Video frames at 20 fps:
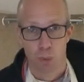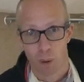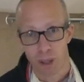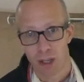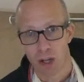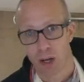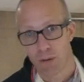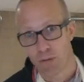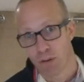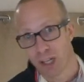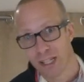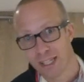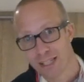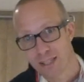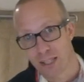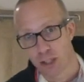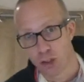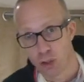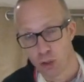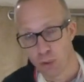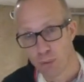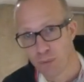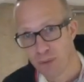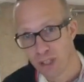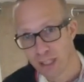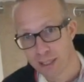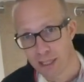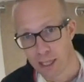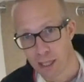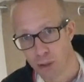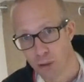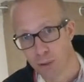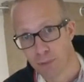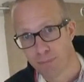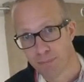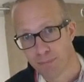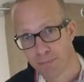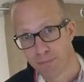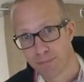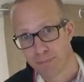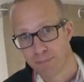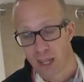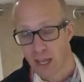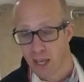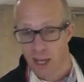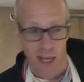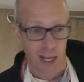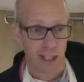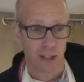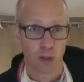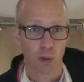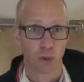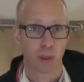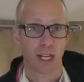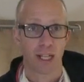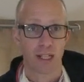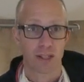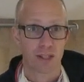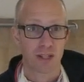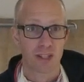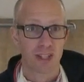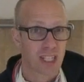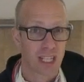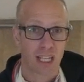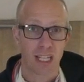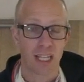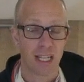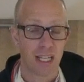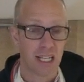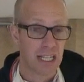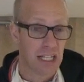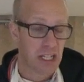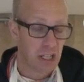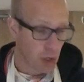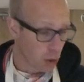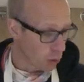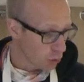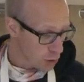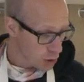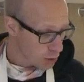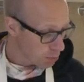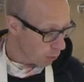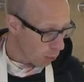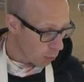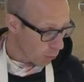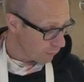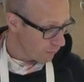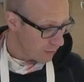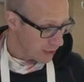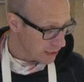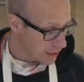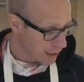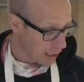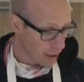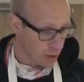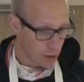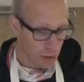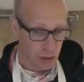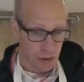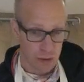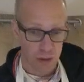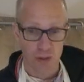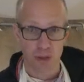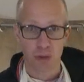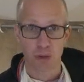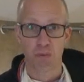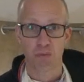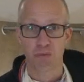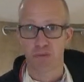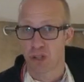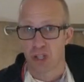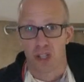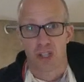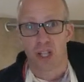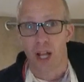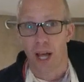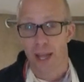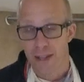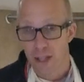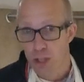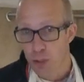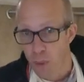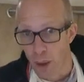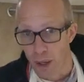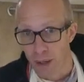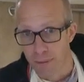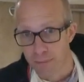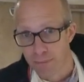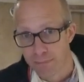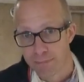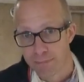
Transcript: when I release a new video. And you'll get to see lots more videos just like this one.